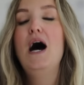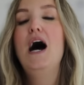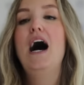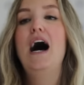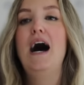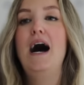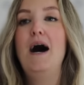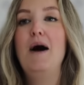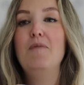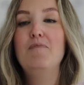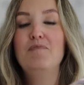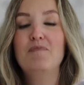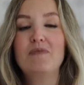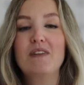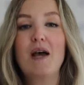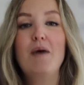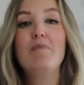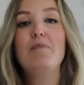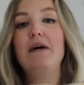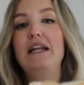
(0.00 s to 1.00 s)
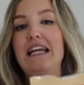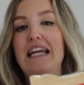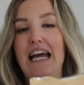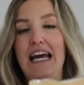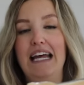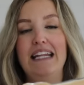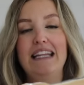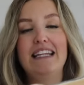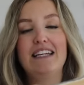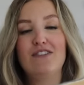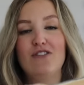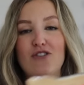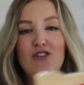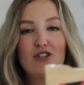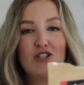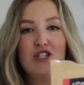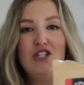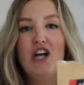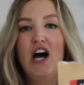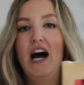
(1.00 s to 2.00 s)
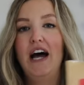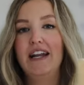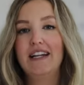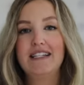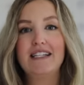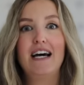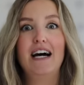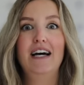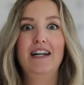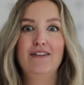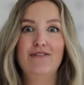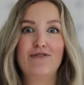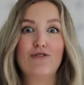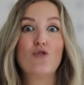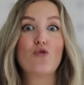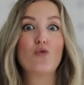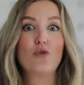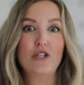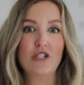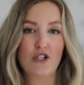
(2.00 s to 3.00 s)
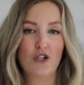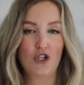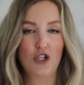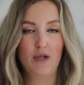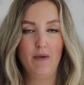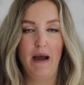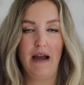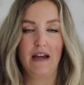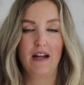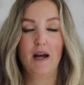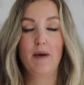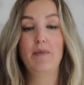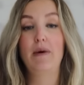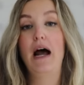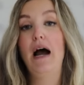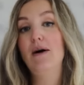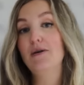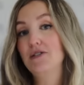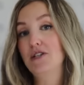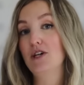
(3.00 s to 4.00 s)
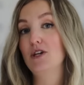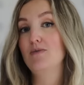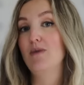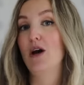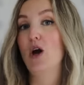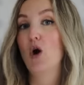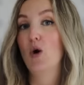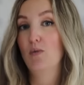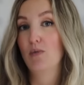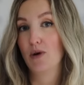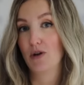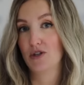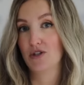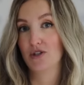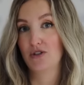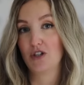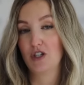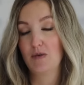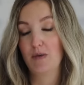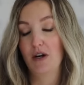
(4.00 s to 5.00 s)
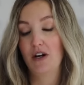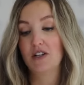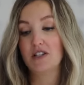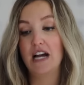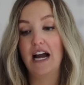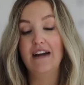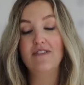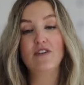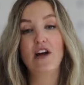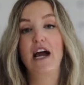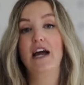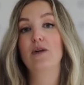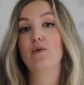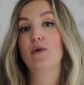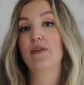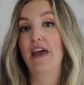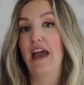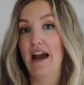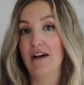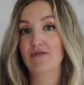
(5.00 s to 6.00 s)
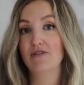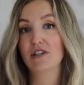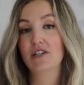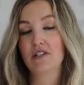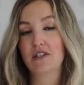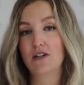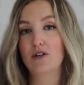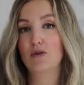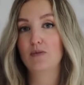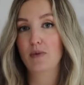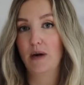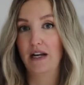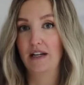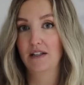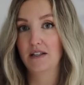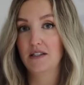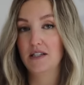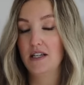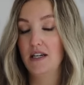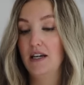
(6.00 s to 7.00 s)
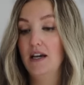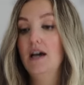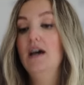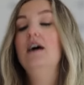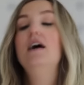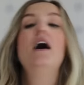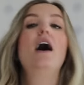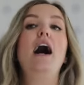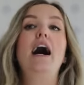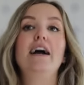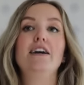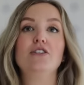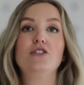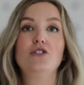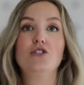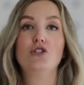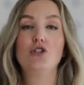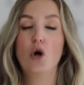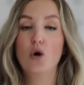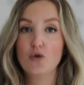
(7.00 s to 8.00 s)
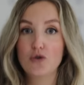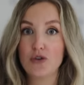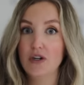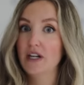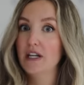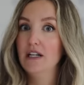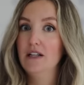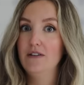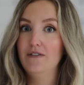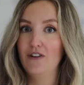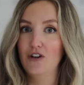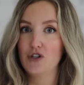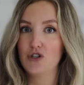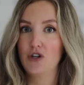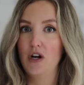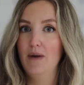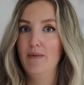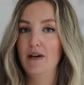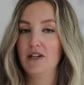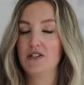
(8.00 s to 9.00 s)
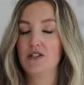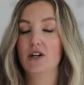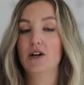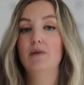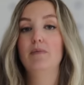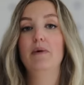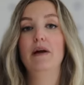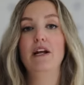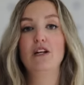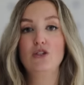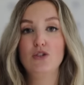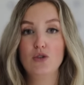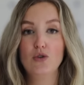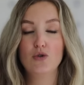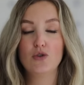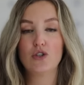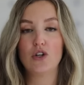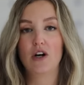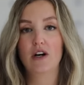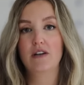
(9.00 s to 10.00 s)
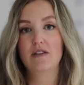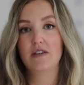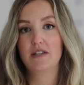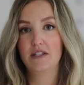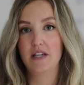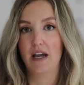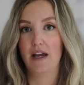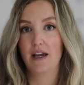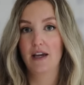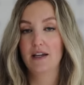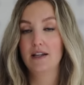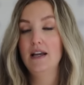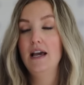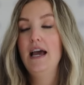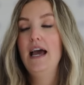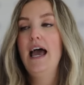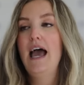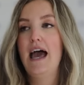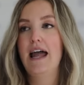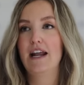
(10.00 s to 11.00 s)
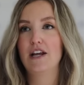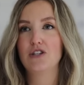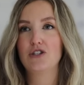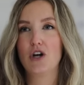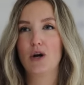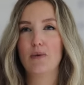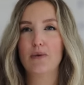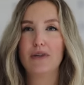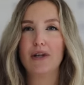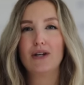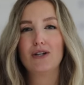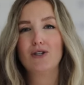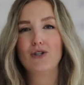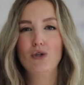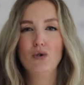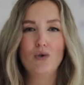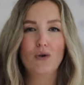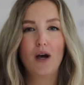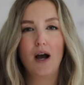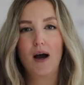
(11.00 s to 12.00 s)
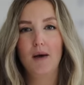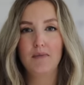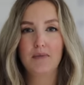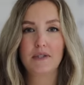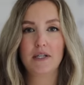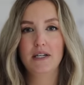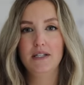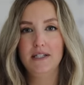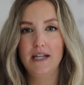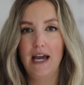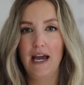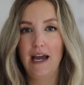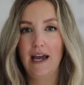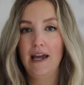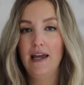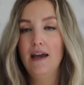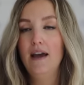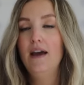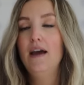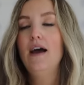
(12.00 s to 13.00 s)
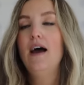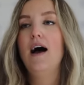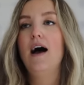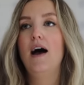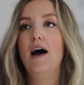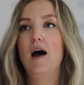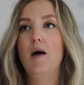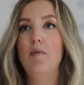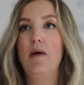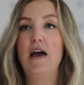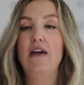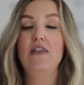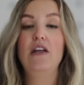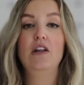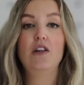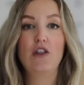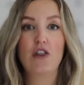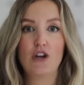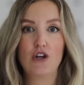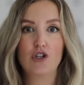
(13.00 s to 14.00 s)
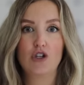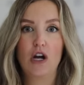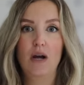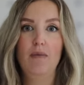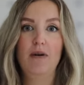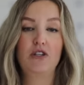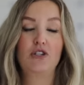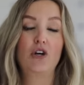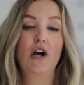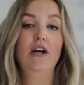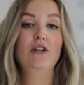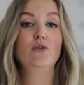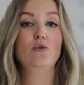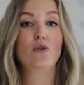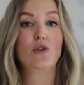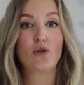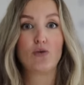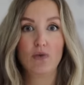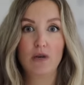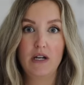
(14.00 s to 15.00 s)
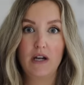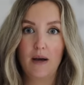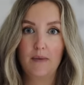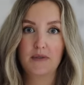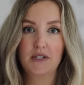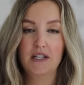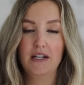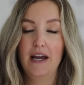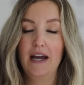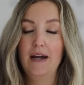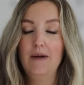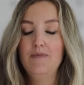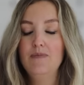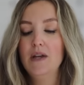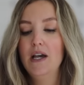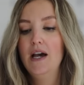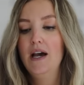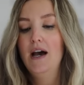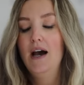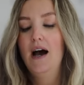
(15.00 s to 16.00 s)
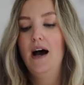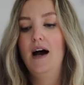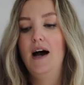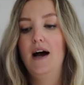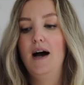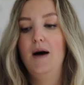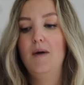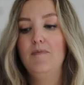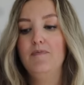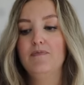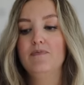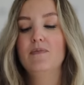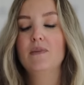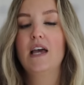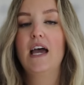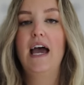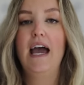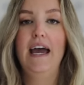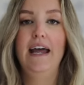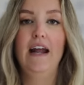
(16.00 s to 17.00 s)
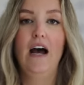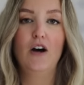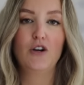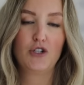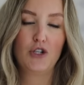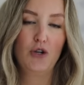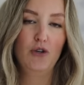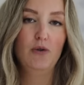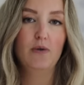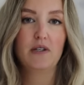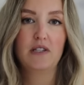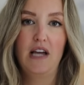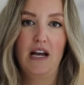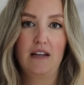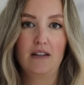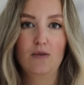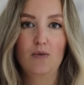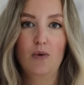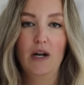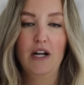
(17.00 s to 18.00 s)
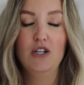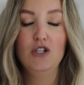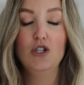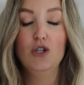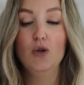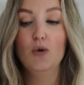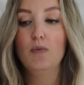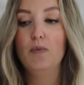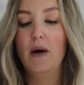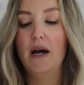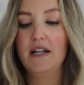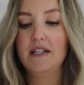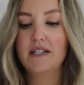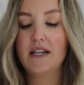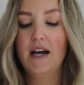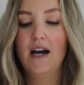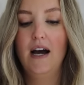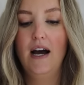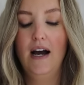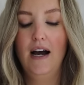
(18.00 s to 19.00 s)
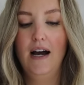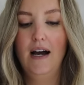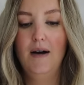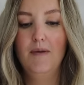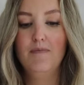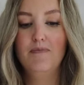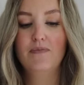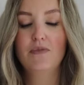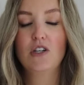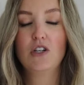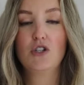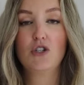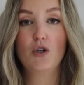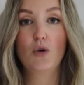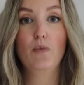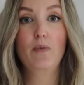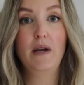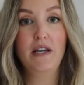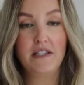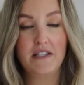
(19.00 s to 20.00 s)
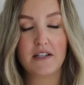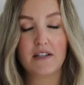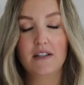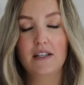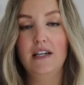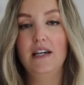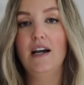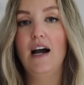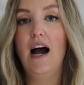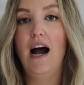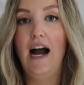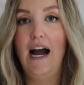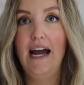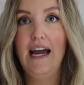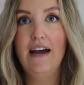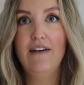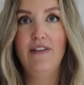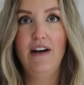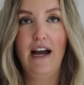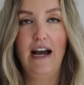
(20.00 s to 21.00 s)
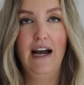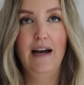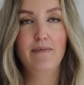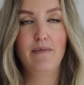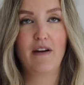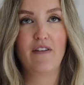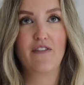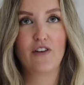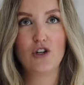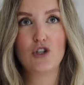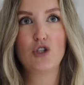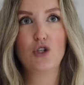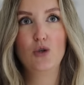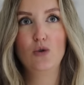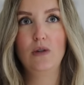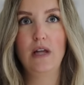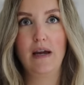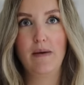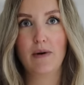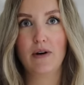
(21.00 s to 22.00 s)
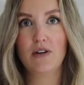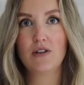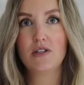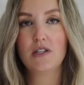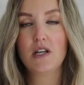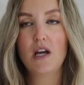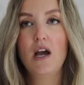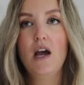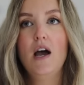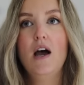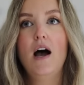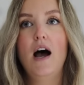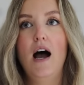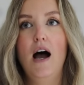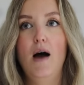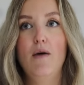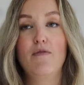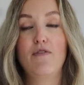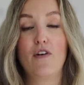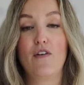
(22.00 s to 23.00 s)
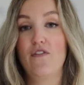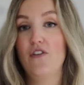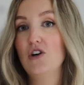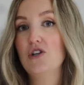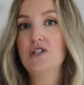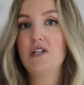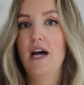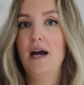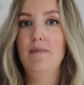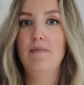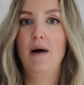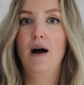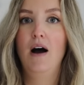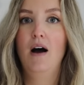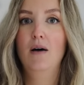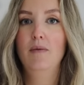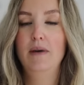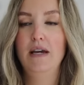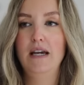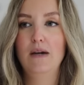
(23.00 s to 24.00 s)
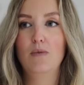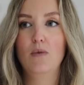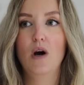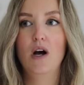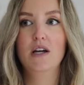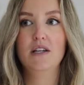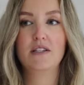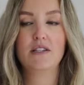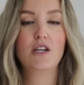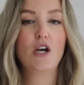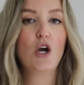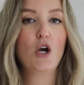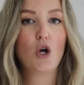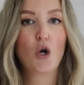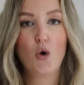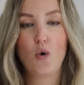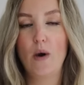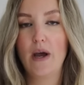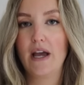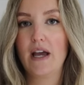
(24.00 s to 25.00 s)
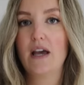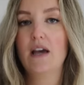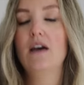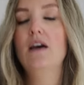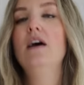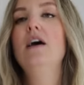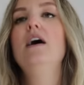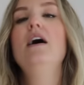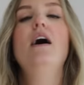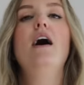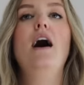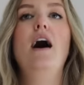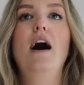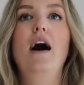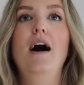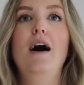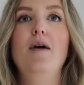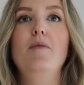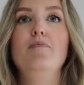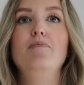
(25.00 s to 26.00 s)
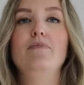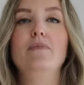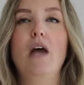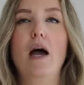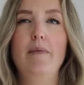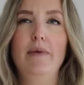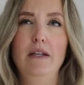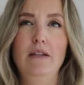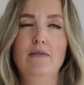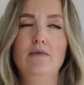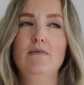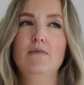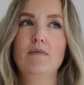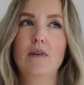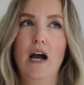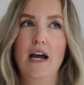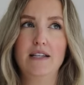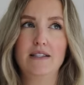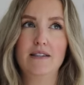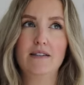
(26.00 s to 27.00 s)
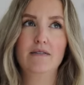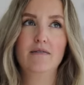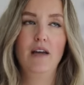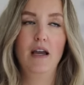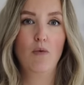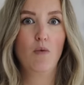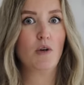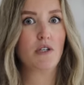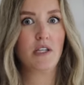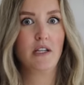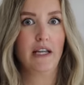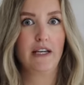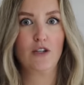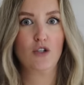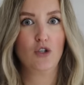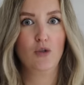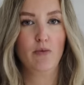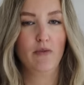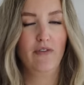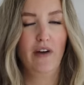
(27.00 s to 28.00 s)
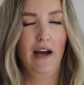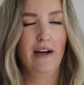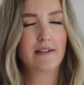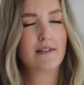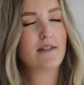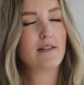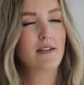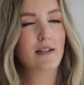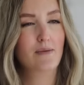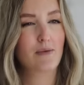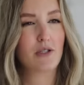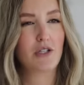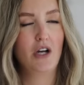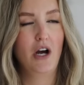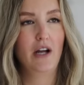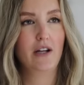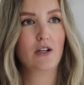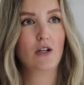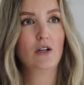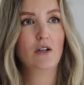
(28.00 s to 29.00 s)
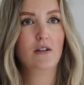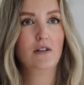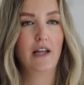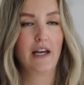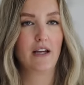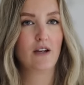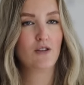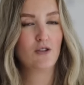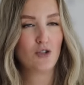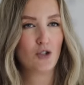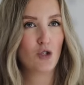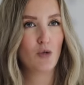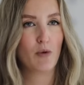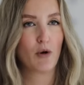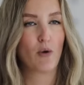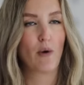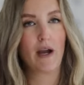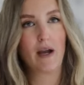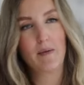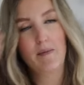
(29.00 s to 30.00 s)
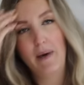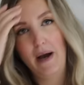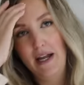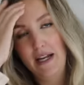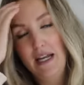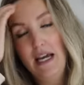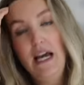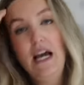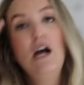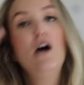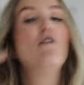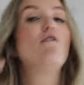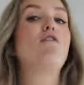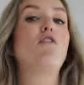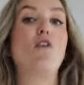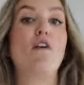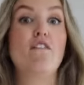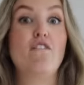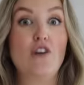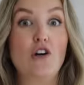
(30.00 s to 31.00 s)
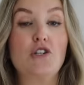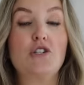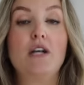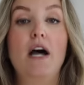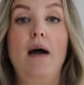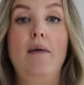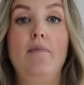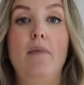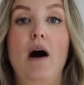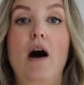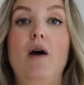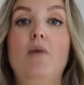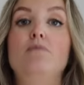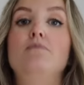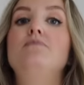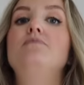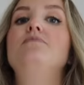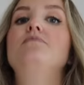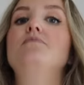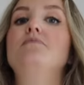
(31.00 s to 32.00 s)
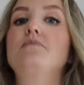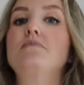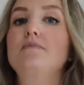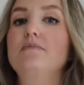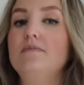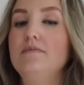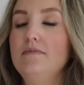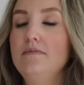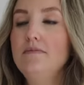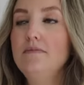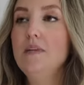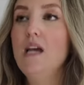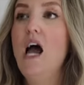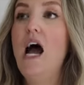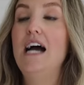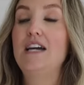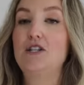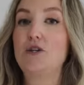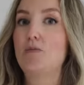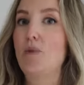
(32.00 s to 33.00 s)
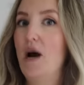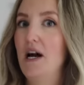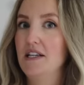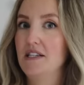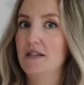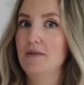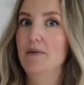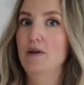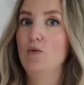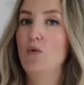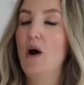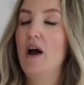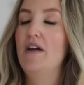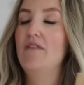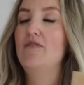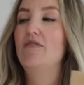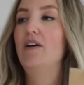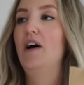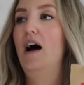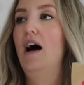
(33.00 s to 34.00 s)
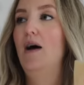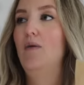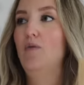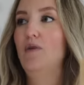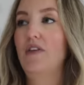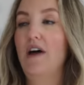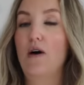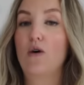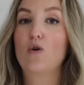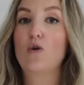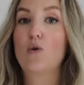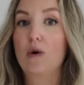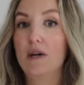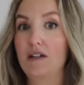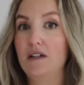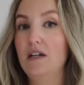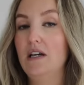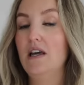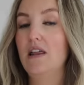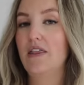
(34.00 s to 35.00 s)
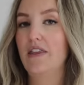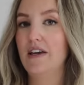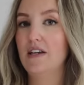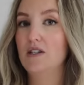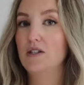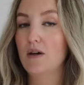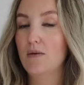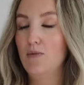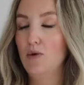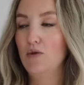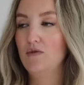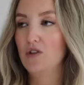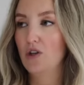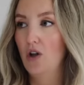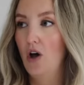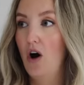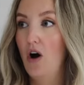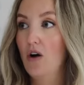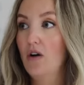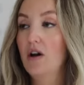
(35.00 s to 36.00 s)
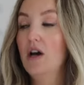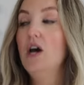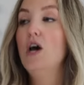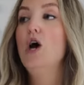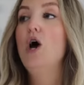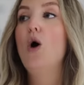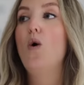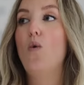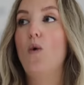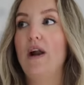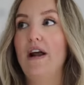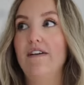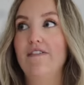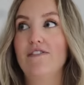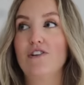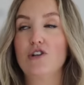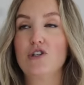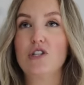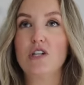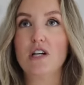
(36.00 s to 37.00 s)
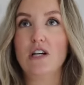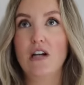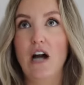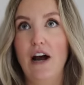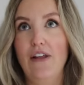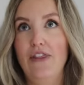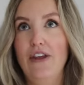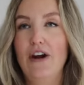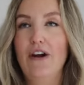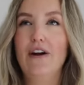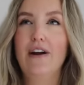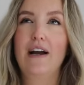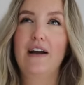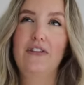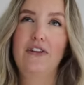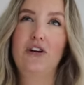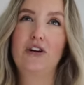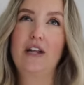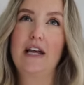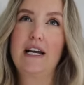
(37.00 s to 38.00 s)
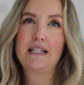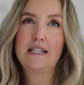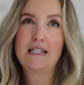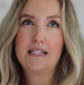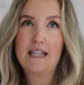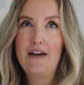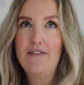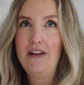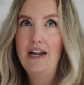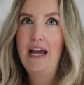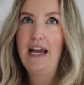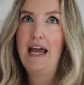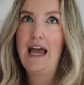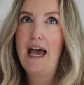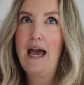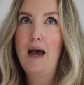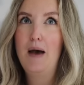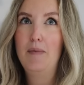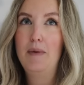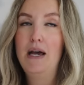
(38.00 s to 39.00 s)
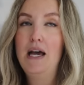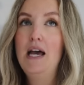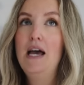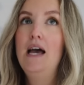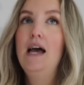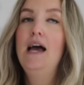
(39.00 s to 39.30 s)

But again, there's not a ton of research to back it up, but I'll tell you my own personal experience. I've had it with every single pregnancy. I don't drink it in the first trimester, but I do start in the second, and I start with like 2 cups a day. And then in the third trimester, I do 3 cups a day. And I'll show you exactly what I do. But so basically I have had my first 2 labors. For a first time mom, it was quick. It wasn't like super fast. It was not like super quick, but for a first time mom, I surprised the midwife, with how quickly things moved along. When I first got there, I got there at 7 a.m.